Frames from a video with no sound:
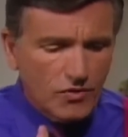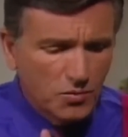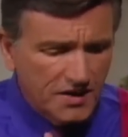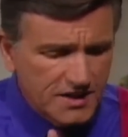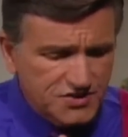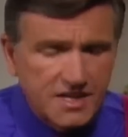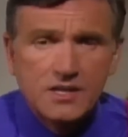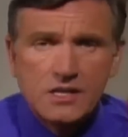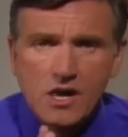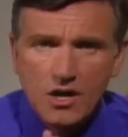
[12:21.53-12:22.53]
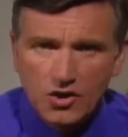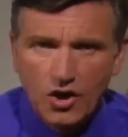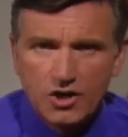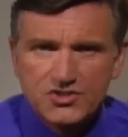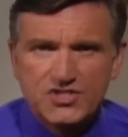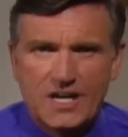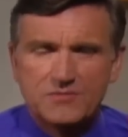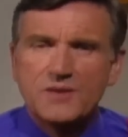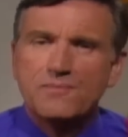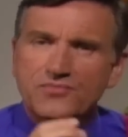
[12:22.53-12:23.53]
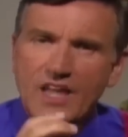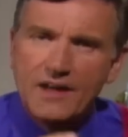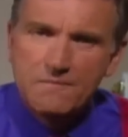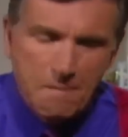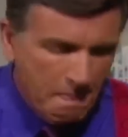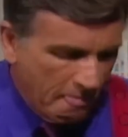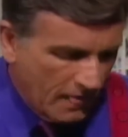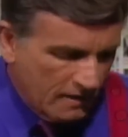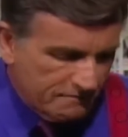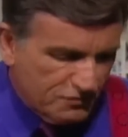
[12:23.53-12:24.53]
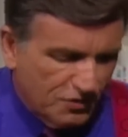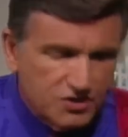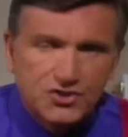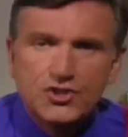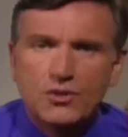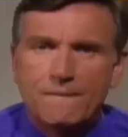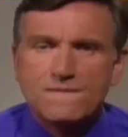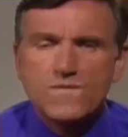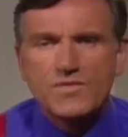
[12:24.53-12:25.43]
Well, there's the concept done for a stew.